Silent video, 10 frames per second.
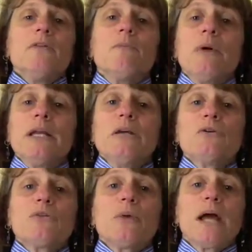The bunny
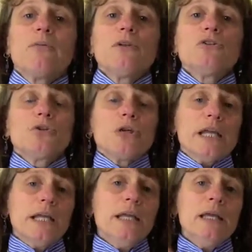goes around the
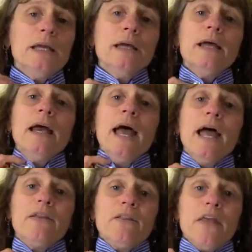tree
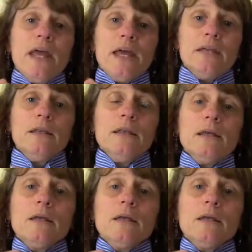and then